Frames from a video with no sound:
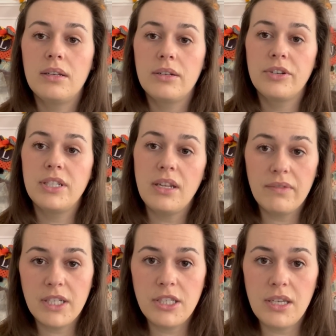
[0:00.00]
Christina
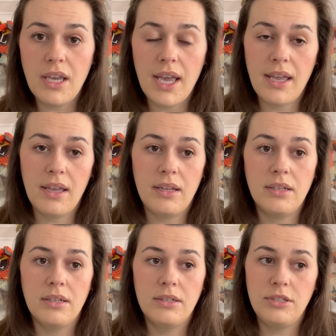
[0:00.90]
Ricci
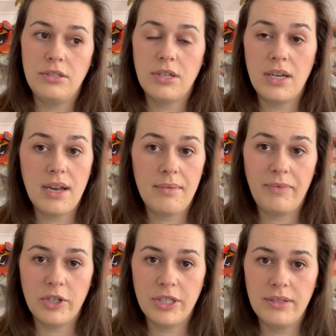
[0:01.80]
and Johnny Depp
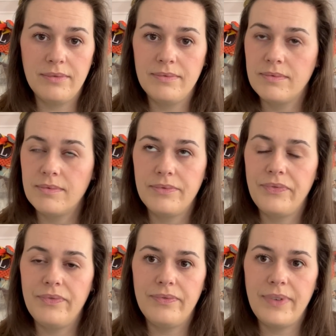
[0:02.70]
version.
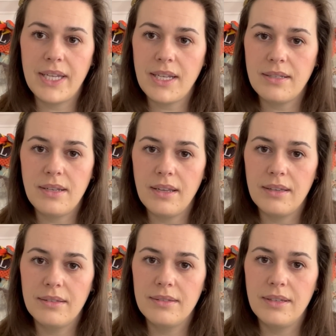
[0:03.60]
Fantastic.
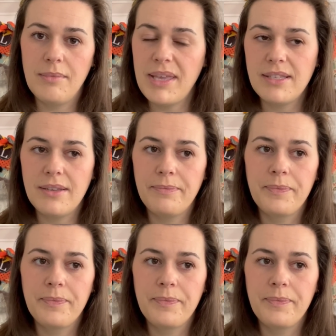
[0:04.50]
Amazing.